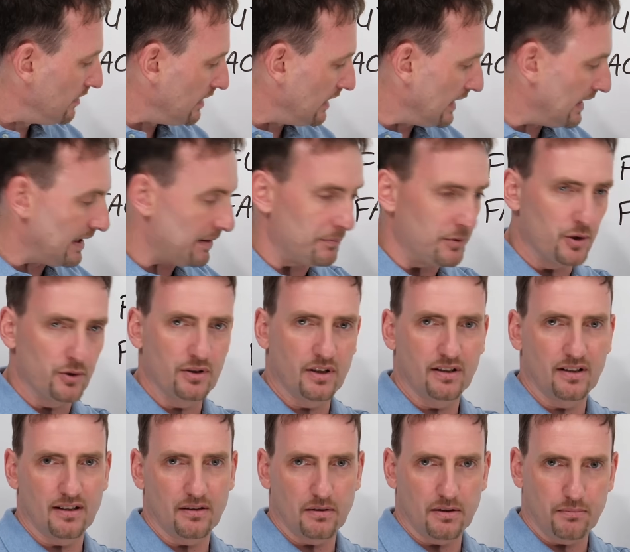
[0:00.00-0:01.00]
and I'm
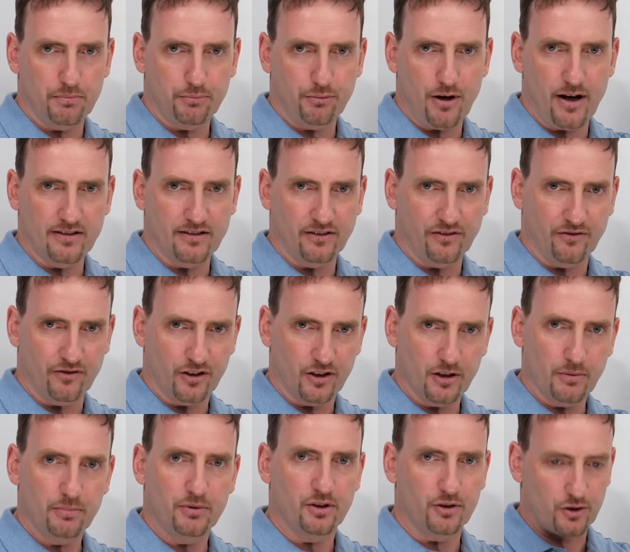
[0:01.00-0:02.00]
using the present
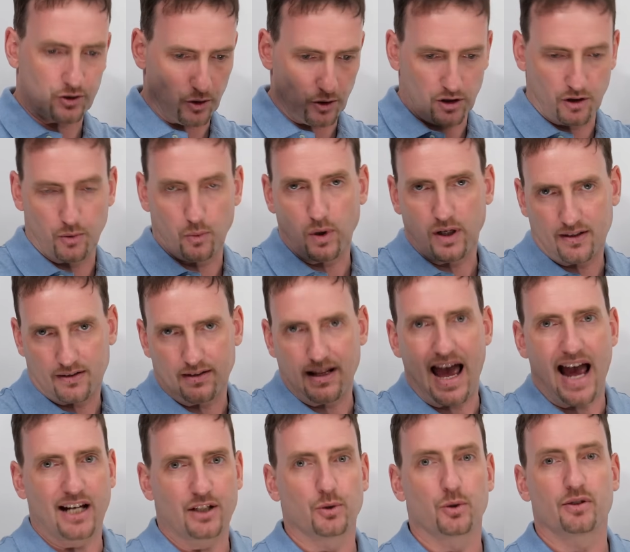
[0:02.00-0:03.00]
verb to show you what the
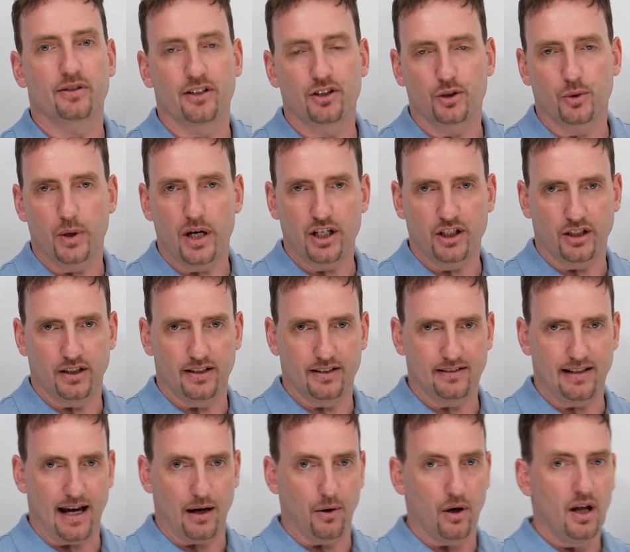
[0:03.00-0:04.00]
actual situation is
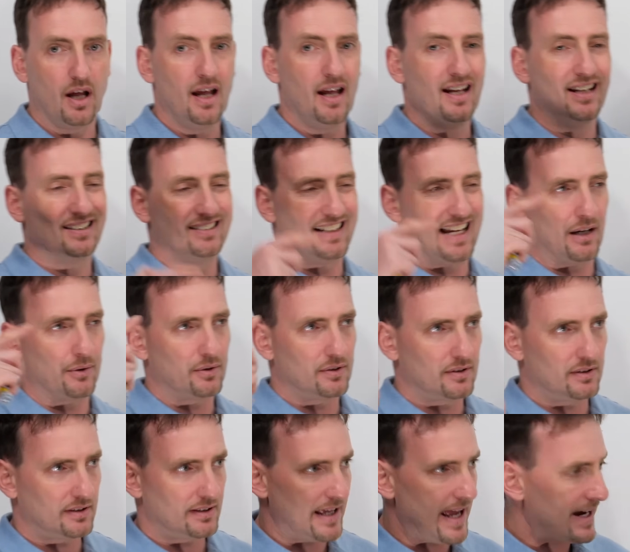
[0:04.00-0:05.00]
now. Now,
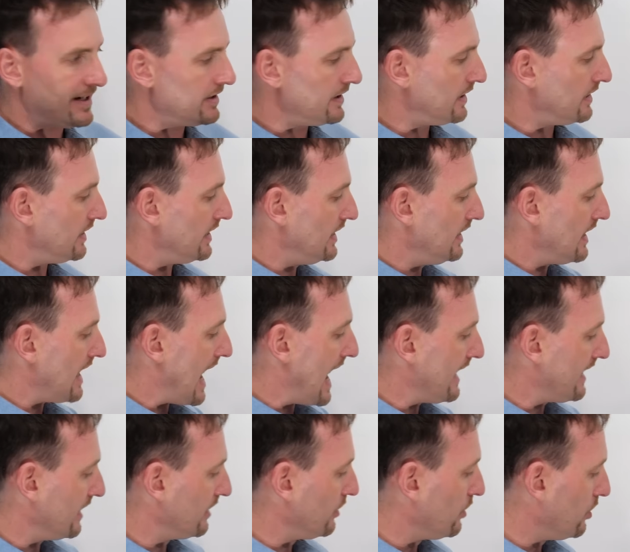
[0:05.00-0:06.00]
technically, I
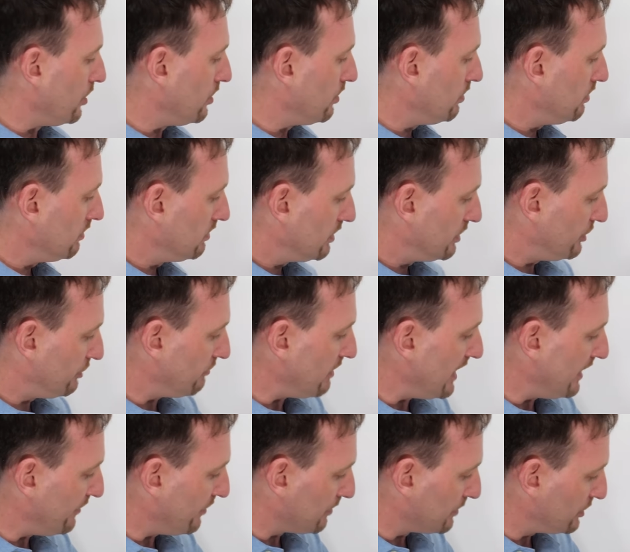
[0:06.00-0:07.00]
can go
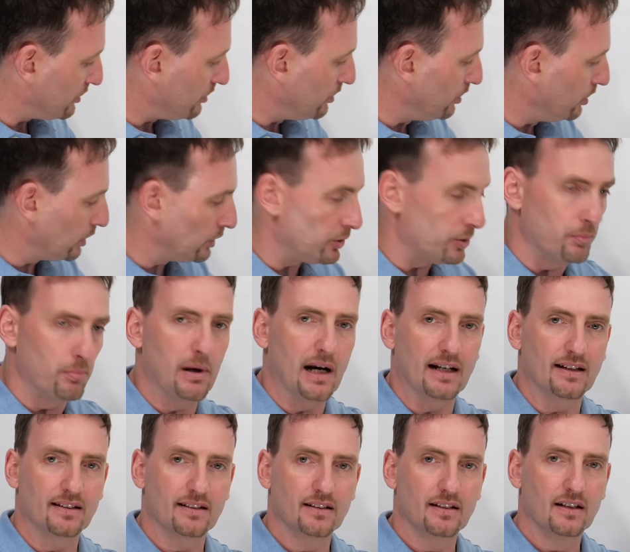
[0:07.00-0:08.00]
straight from school to
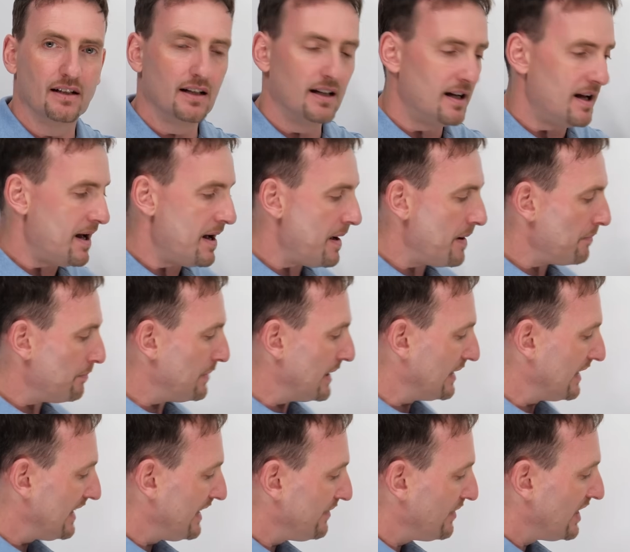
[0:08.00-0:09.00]

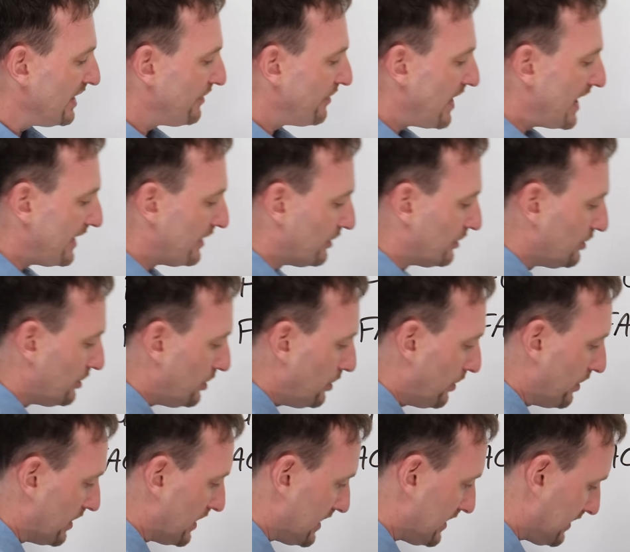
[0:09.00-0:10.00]
but even if I do
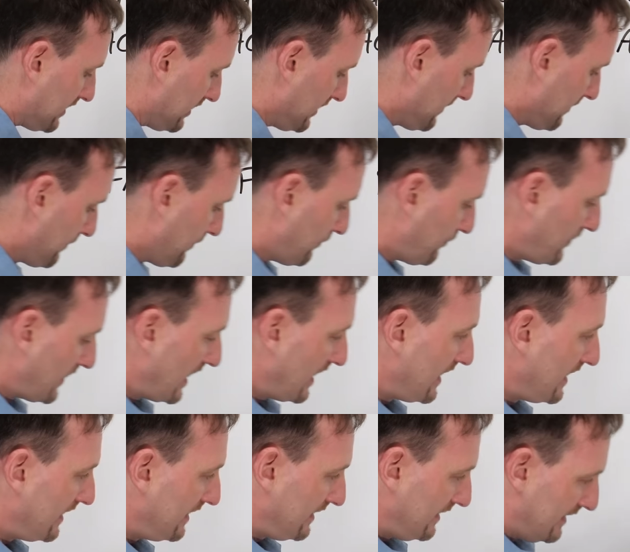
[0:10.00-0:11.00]
this,
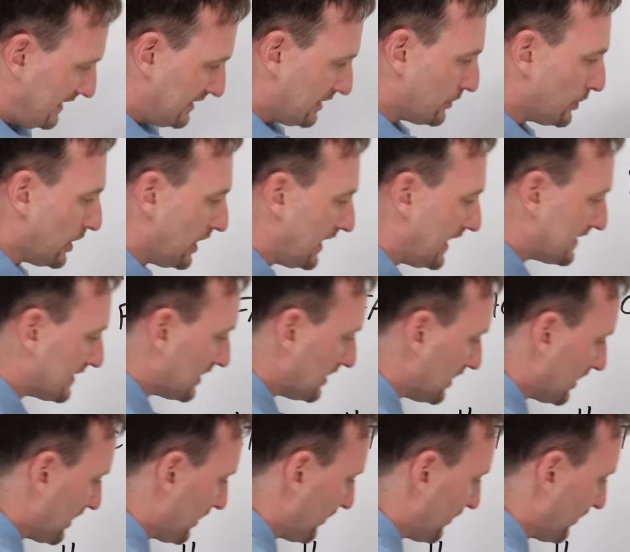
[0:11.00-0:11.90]
this is where it gets a little